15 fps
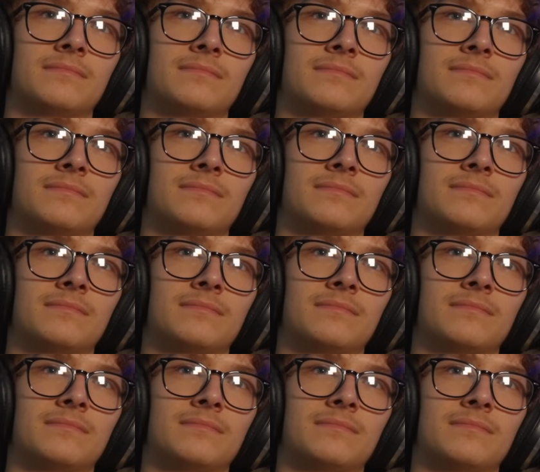
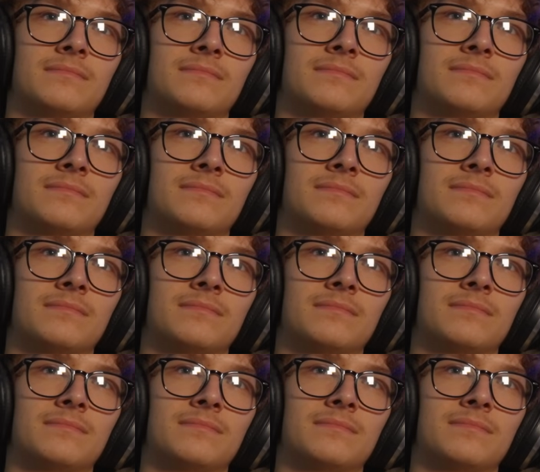
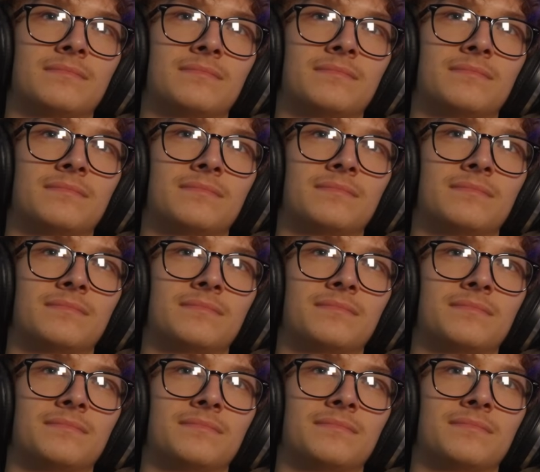
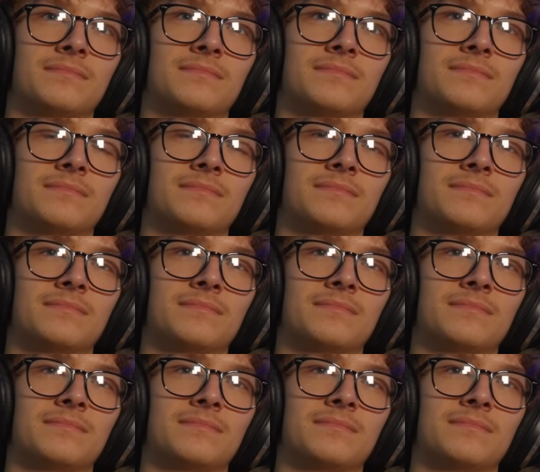(not speaking)